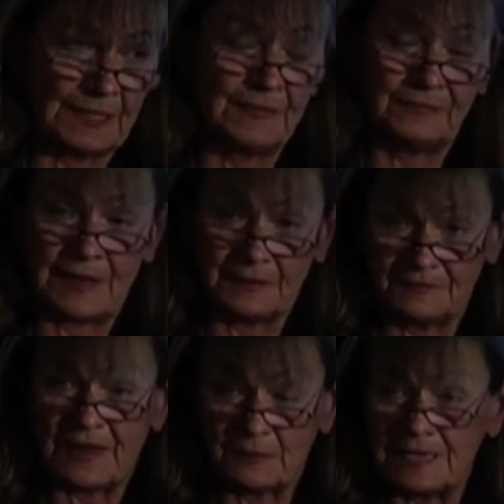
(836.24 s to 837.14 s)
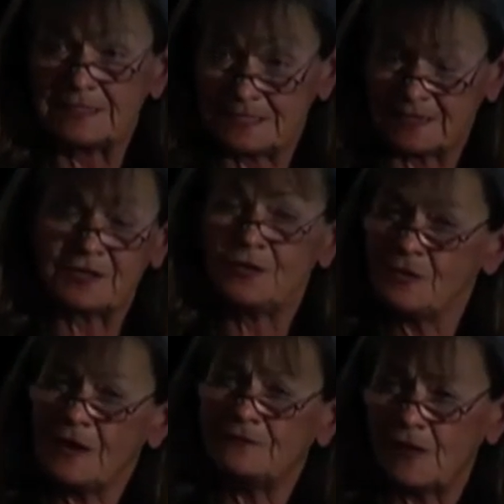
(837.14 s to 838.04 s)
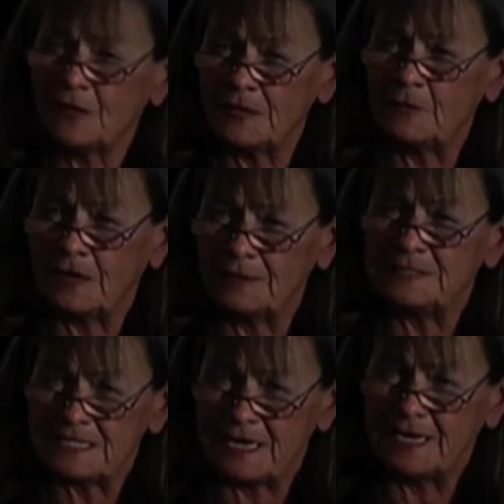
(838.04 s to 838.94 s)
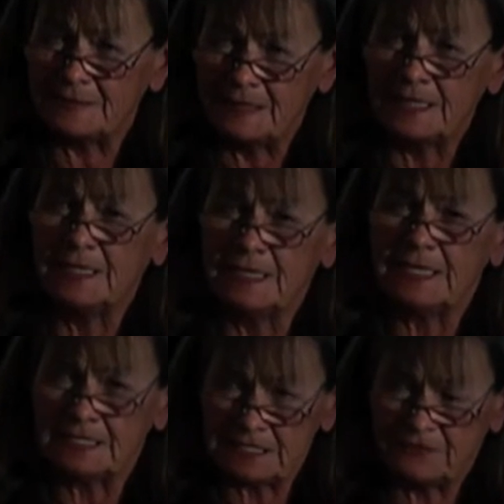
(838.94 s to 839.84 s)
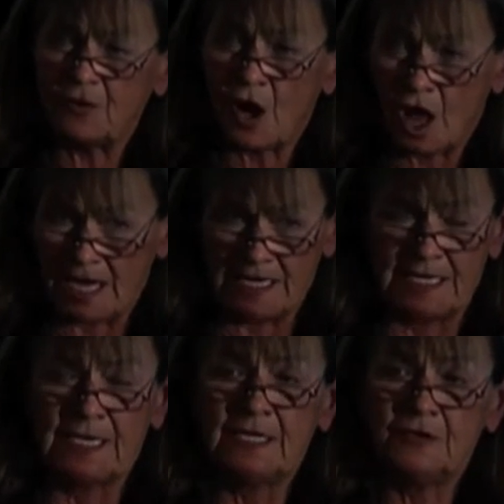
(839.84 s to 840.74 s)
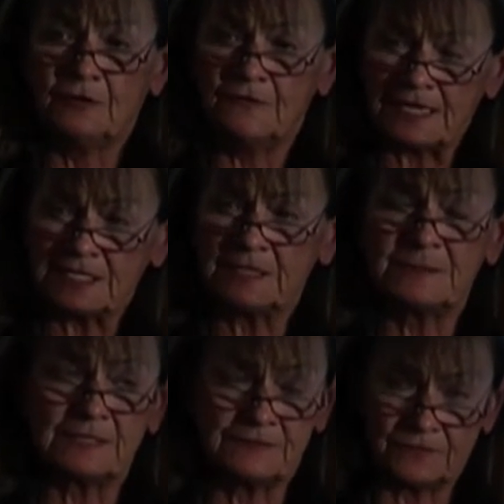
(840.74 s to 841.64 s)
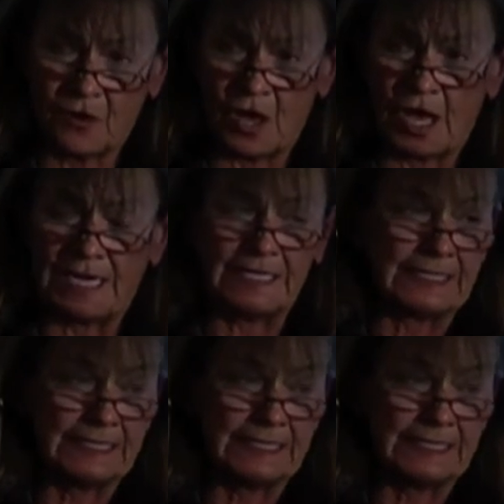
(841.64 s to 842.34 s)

if that makes sense. Are you all following what I'm saying? It's fraud. You're victims of fraud.